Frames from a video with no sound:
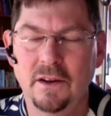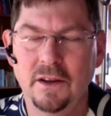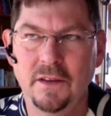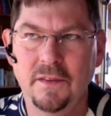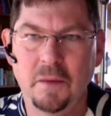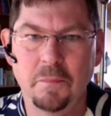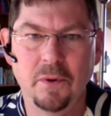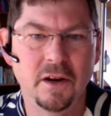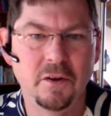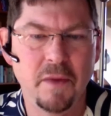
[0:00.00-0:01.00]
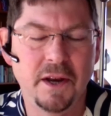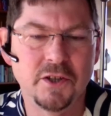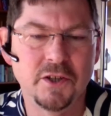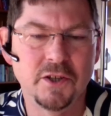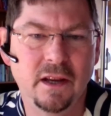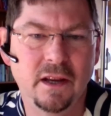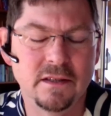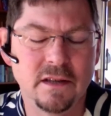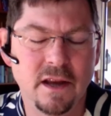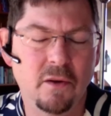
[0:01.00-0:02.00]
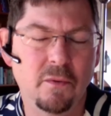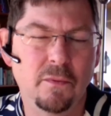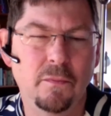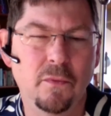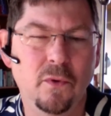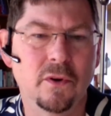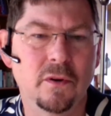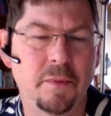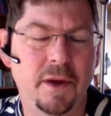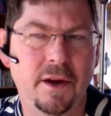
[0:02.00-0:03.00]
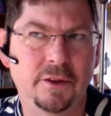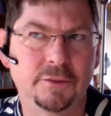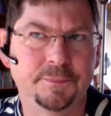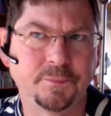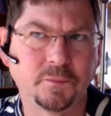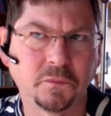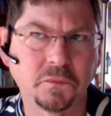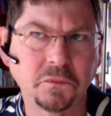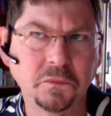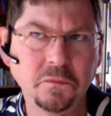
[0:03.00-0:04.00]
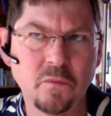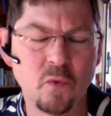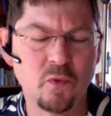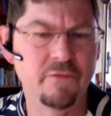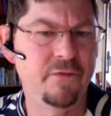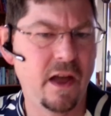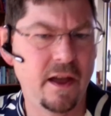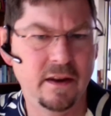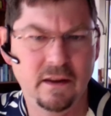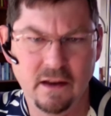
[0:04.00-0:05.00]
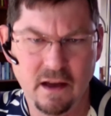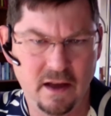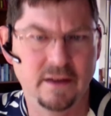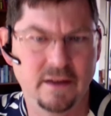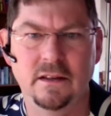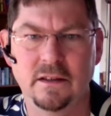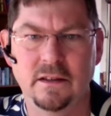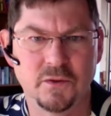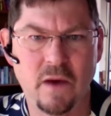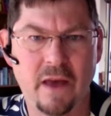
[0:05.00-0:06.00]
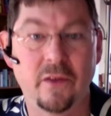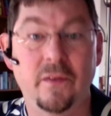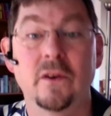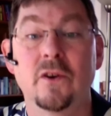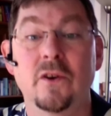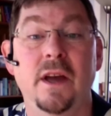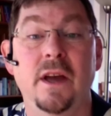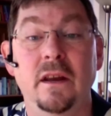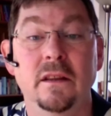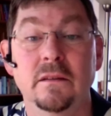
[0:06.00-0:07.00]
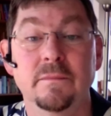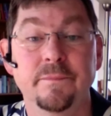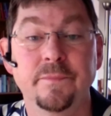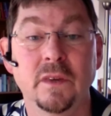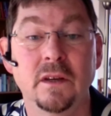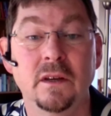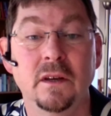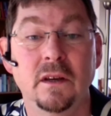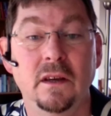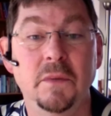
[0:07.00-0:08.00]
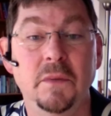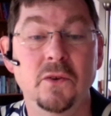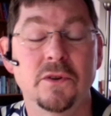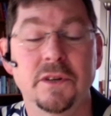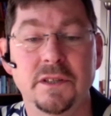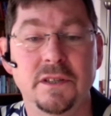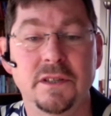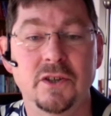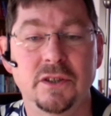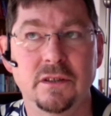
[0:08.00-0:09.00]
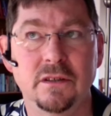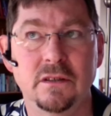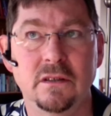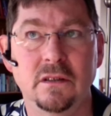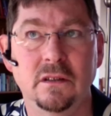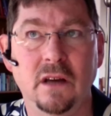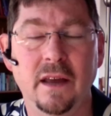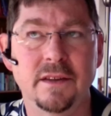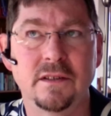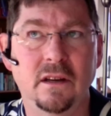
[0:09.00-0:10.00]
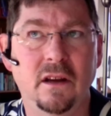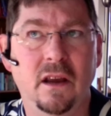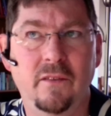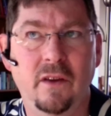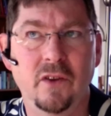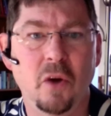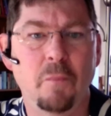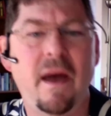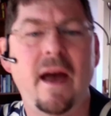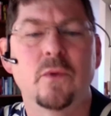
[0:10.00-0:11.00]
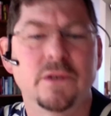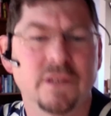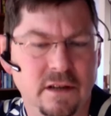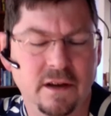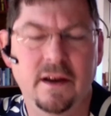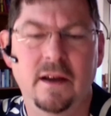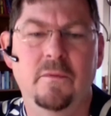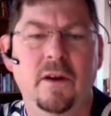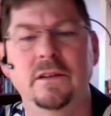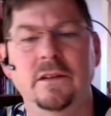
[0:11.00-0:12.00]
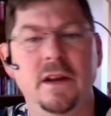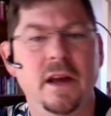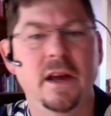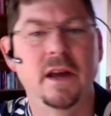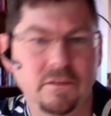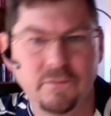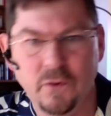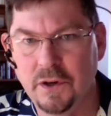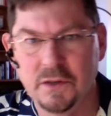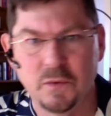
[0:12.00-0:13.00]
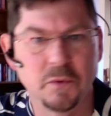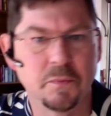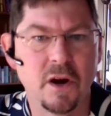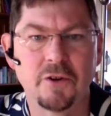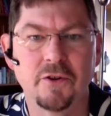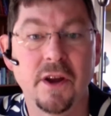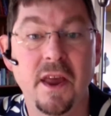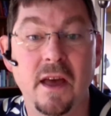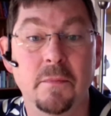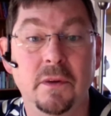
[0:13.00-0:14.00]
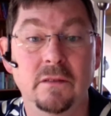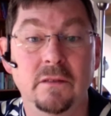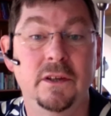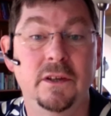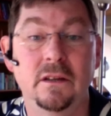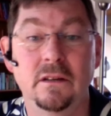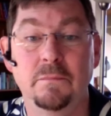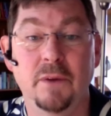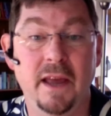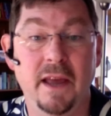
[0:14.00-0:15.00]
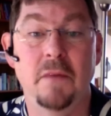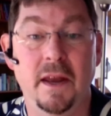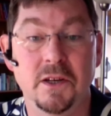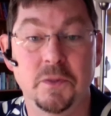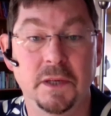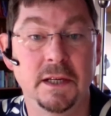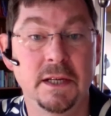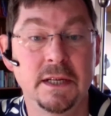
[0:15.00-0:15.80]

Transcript: in that product management is now more about refining ideas rather than creating them. in many organizations, I guess if you go backwards in time, right, to the 1940s when Procter & Gamble invented brand management,